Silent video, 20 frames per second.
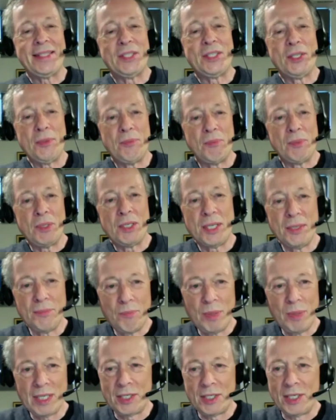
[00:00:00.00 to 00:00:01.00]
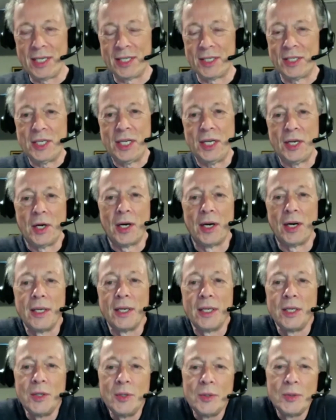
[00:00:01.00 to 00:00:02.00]
to to business here.
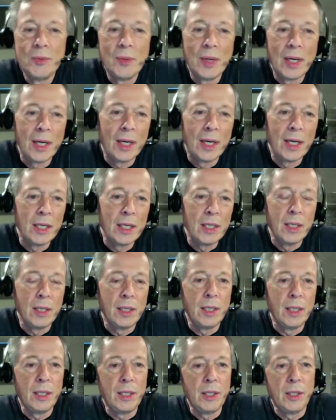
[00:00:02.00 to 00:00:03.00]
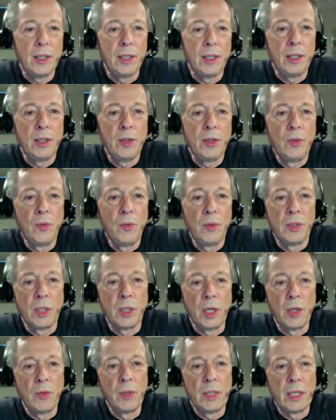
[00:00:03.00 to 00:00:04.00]
You uh, y- you
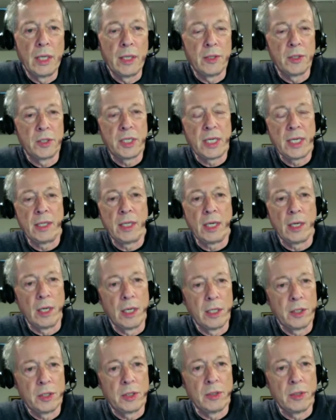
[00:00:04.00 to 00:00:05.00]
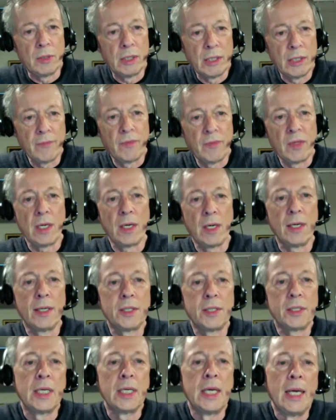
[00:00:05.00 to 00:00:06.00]
know and understand the arts. You live the
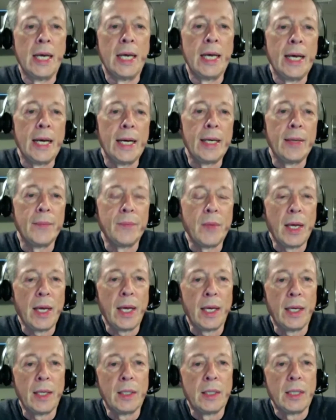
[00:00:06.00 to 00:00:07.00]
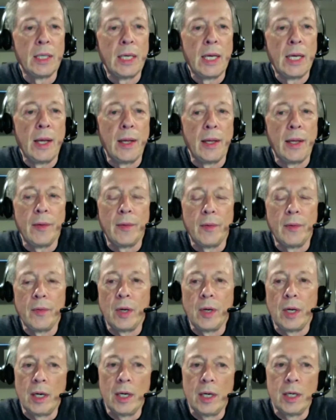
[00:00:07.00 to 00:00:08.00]
arts, um, and
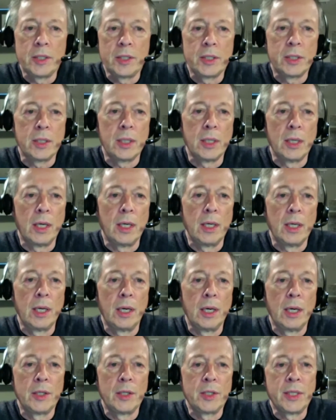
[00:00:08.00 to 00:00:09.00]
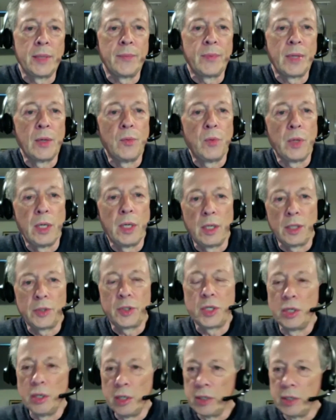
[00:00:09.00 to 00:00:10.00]
the arts are something we all
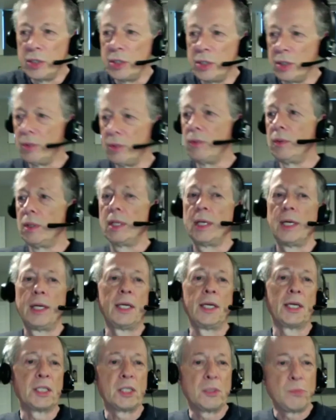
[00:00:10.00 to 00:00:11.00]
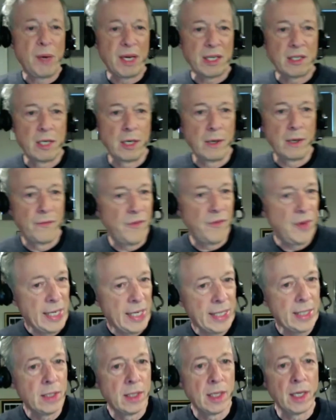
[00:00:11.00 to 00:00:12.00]
turn to and expect to
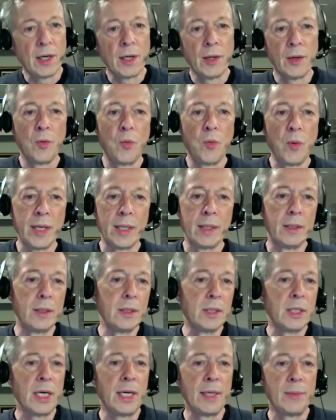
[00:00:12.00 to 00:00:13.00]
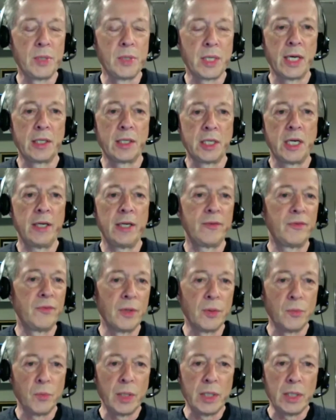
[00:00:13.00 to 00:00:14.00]
find there when times get tough
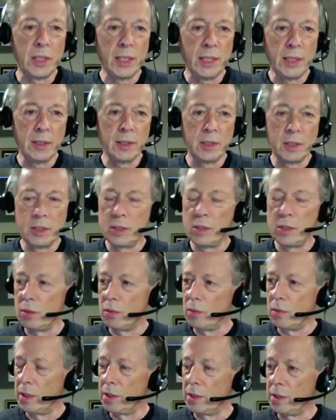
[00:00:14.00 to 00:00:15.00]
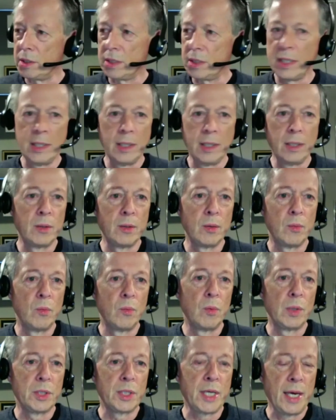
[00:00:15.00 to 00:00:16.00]
and we need to understand
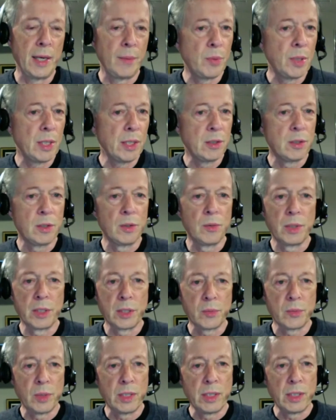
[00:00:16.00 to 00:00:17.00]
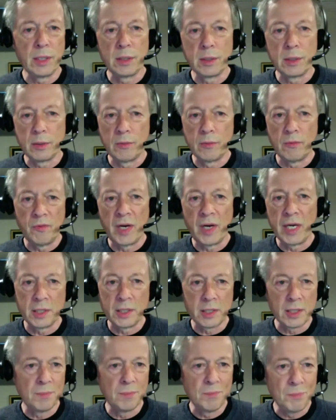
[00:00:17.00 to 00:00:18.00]
what's happening to us we need to find
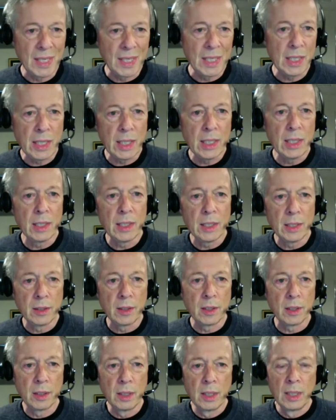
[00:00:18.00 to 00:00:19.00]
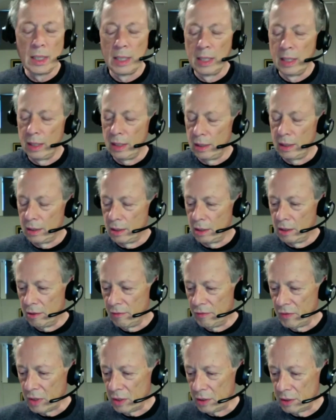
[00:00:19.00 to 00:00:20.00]
some meaning in the in the
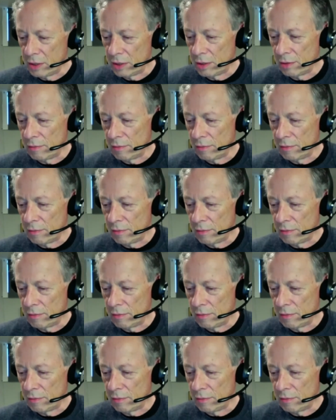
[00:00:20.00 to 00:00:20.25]
difficulties of